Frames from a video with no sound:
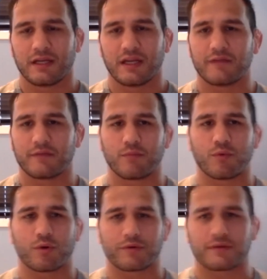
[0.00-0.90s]
even
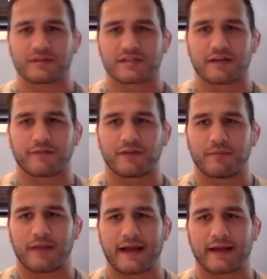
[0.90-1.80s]
more than the stuff on the
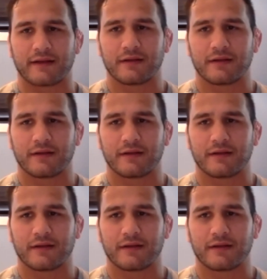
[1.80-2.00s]
mat,